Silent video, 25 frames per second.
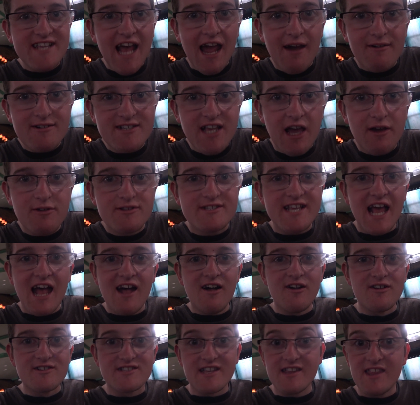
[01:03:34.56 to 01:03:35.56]
Towers
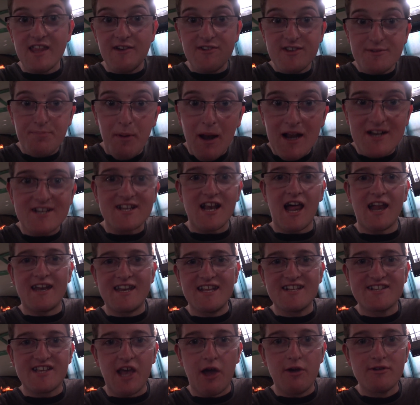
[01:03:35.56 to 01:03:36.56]
Hotels and the Splash
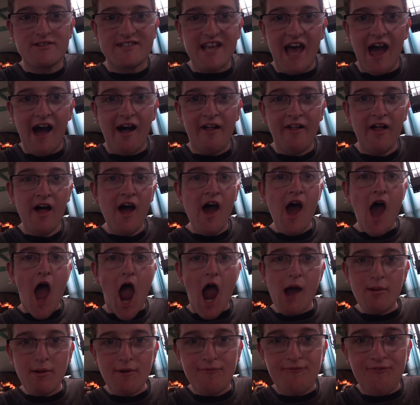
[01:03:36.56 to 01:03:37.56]
Landings Hotel,
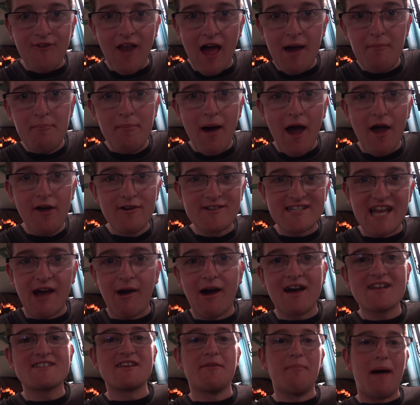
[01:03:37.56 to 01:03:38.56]
home of Flambeau's.
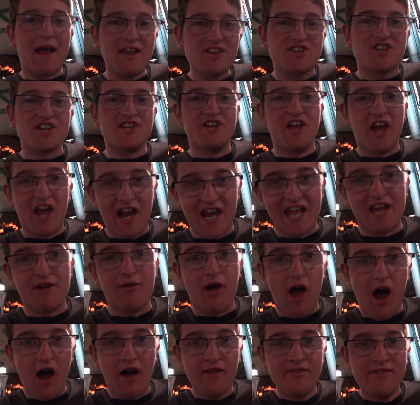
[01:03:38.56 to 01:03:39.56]
Now, as I mentioned earlier
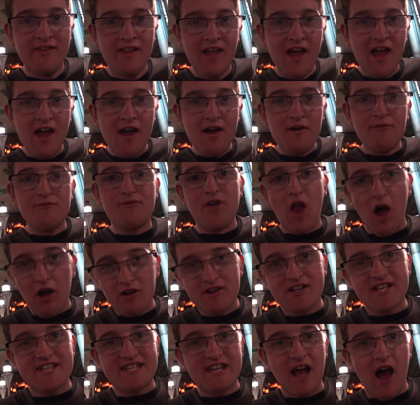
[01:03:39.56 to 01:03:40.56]
on,
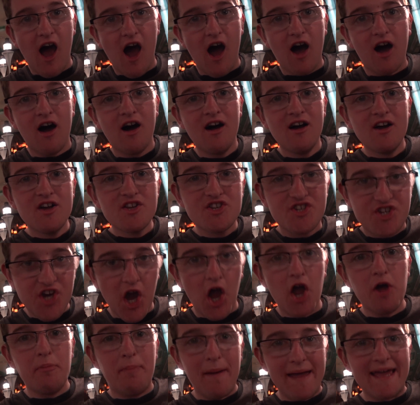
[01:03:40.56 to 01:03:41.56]
vlog star
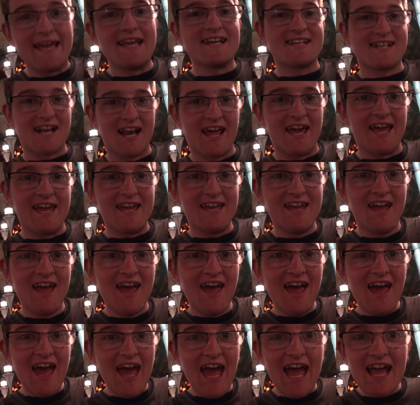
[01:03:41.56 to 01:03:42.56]
Joe Beasley,
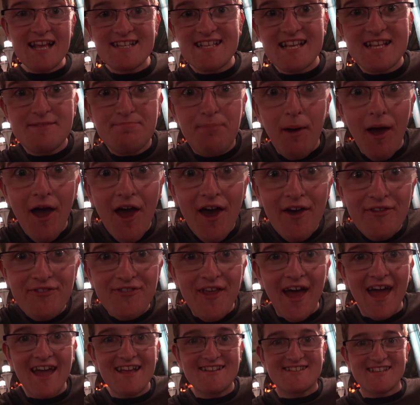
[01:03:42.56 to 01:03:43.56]
it's his
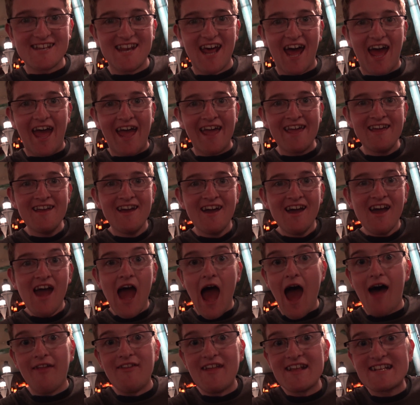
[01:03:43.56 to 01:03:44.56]
birthday today,
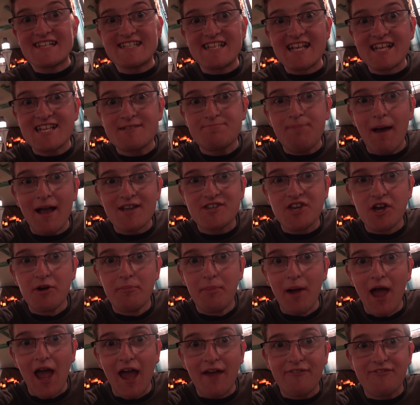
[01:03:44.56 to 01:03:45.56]
and this is his special
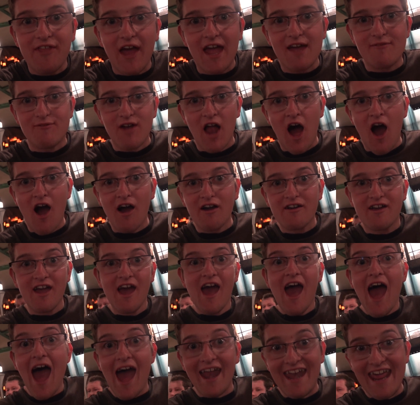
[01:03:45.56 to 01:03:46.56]
birthday vlog,
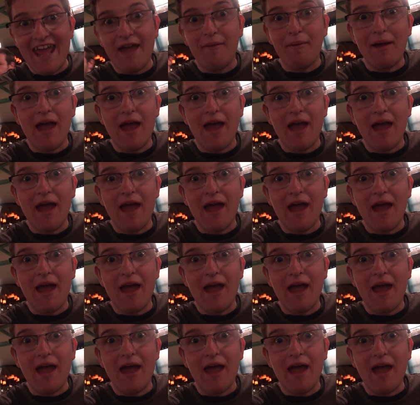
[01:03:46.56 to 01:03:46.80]
and here